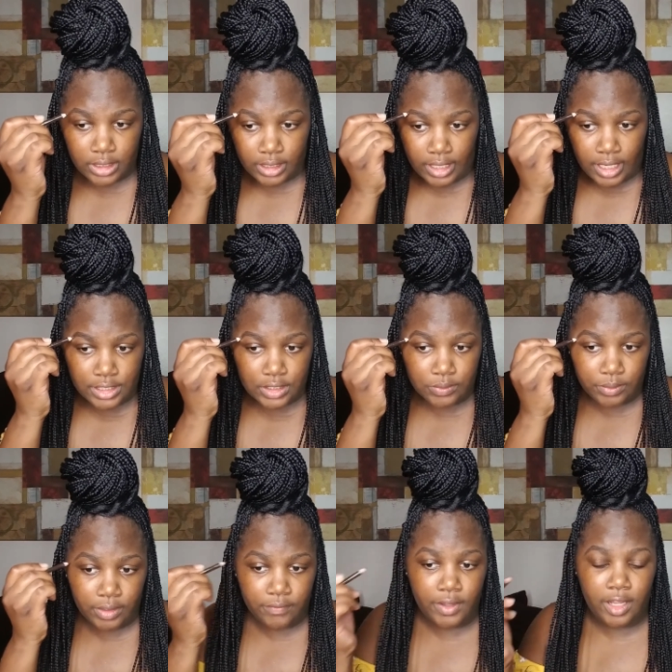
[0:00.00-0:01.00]
like I just
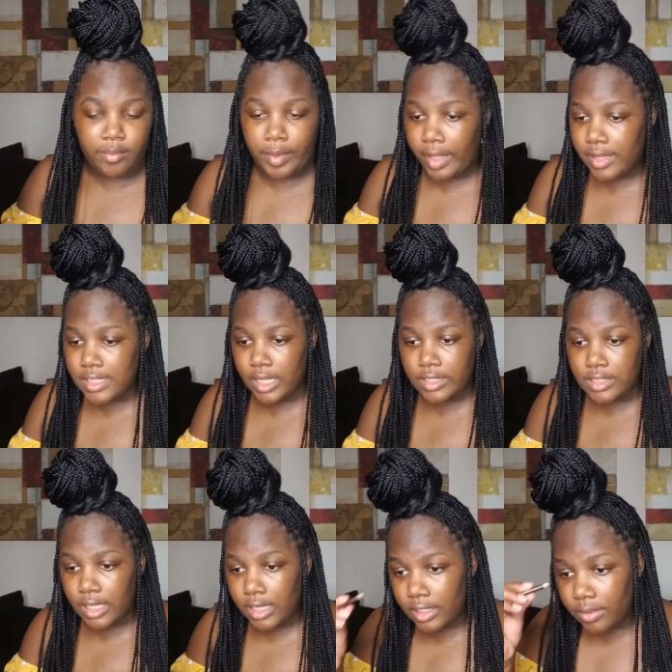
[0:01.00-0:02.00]
ran 5 miles
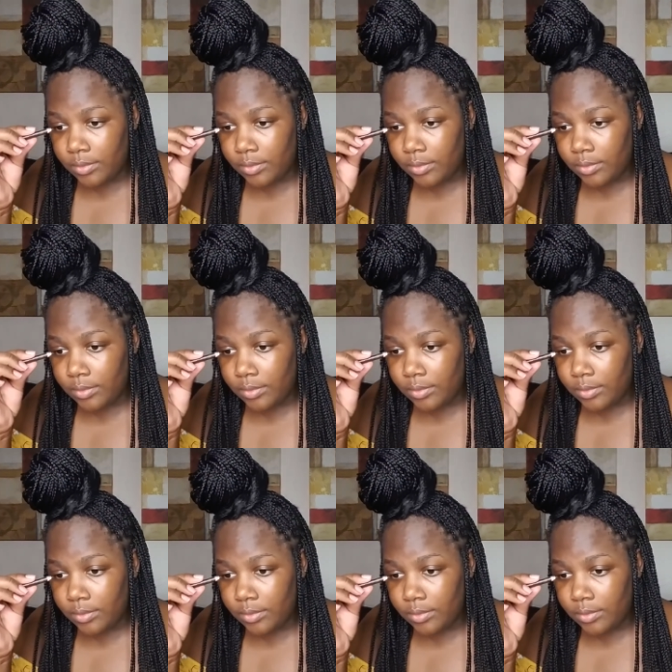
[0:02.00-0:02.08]
outside.